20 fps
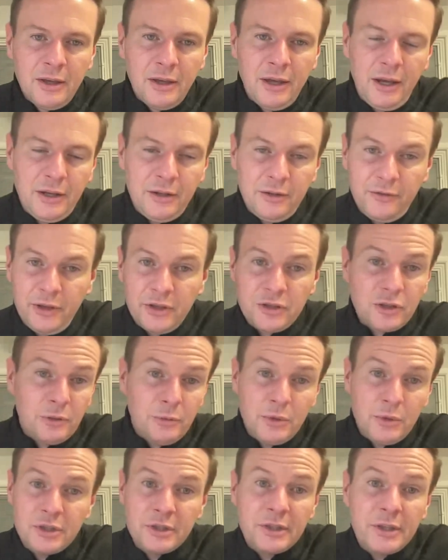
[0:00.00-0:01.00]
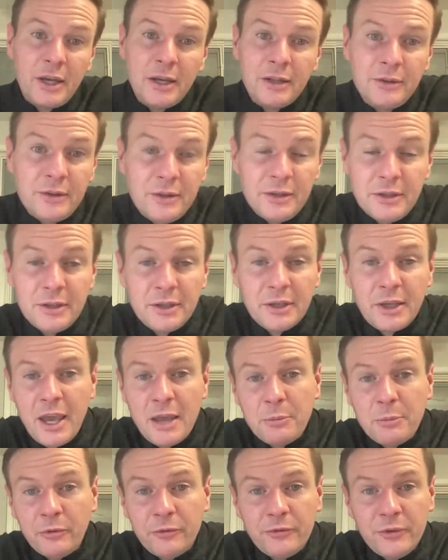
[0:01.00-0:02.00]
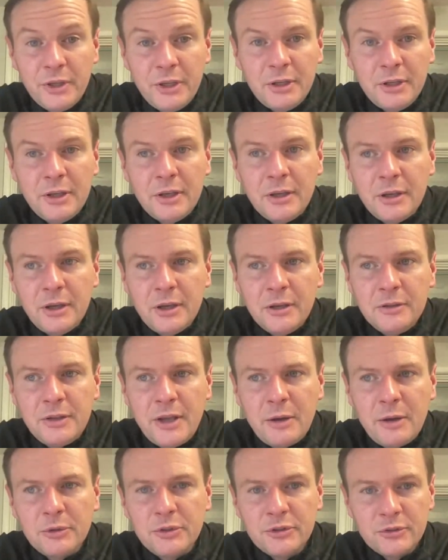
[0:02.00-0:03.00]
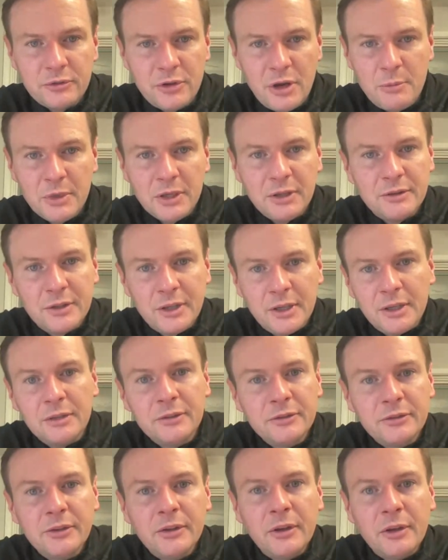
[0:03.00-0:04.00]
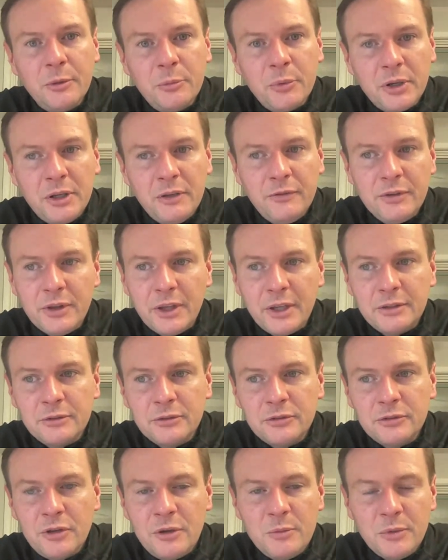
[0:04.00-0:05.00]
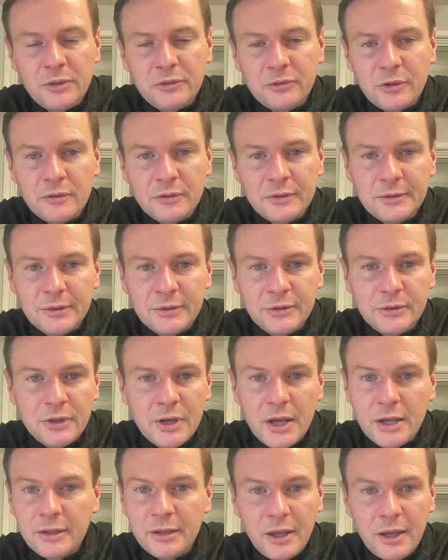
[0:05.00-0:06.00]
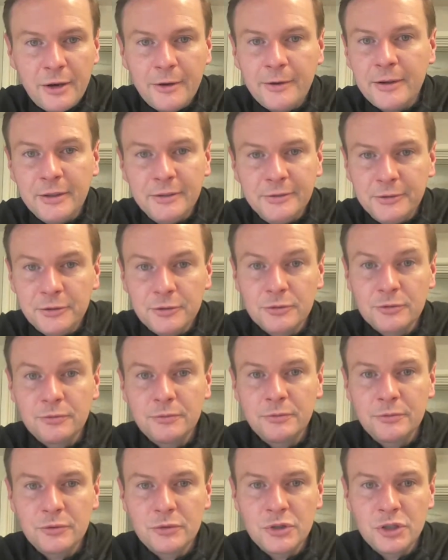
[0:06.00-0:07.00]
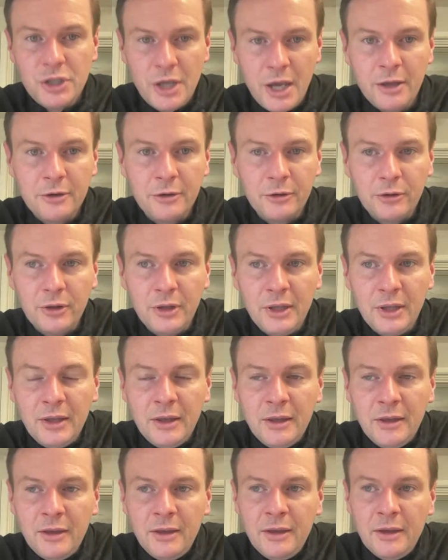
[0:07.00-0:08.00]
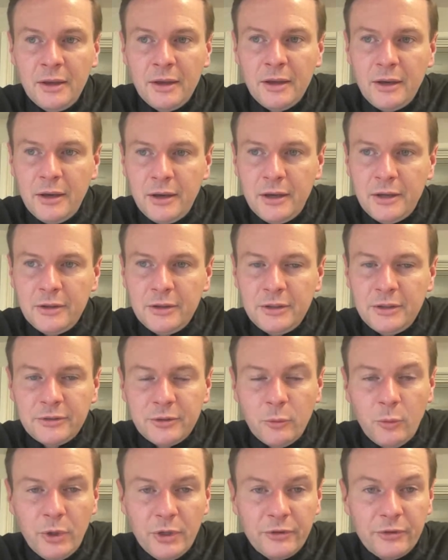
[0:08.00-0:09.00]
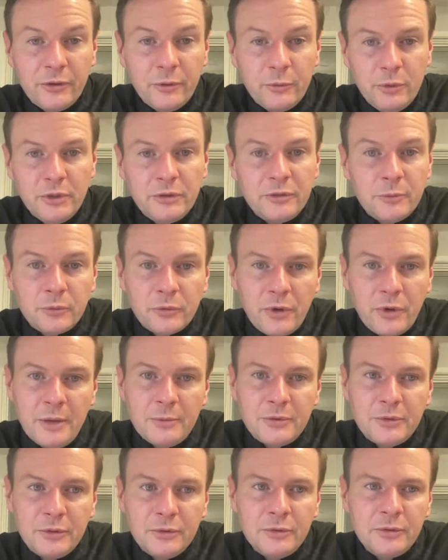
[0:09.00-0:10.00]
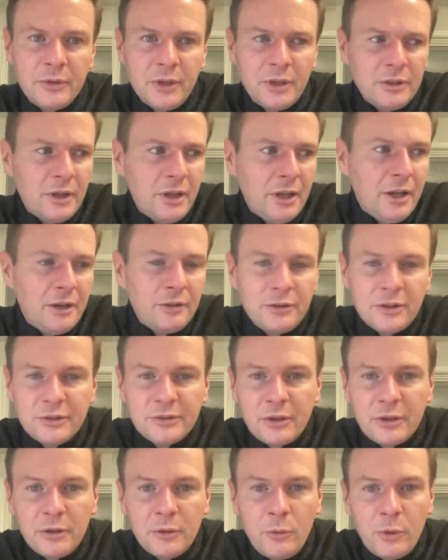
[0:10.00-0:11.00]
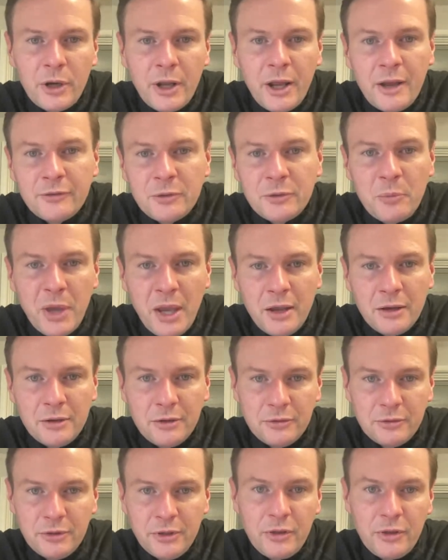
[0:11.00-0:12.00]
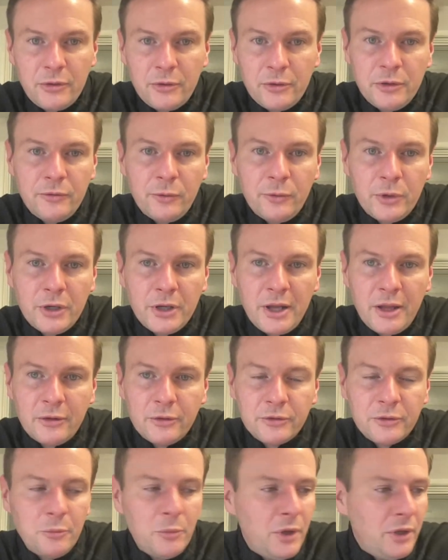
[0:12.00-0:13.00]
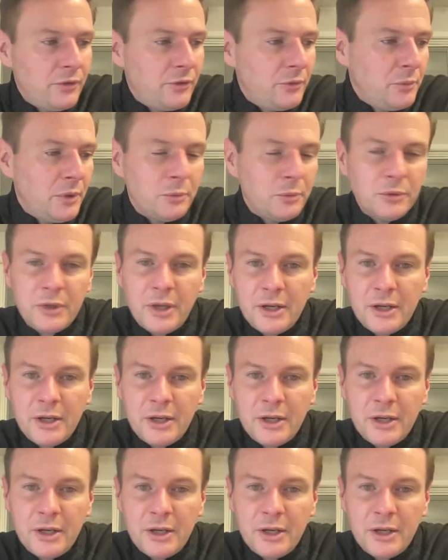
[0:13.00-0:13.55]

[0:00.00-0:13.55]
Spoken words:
And eventually we just got the cable feed. Now we're streaming things, but even like the streaming services are not carrying this channel, at least the ones that we subscribe to. And I don't necessarily want to have to pay another like $30, $40 a month to be able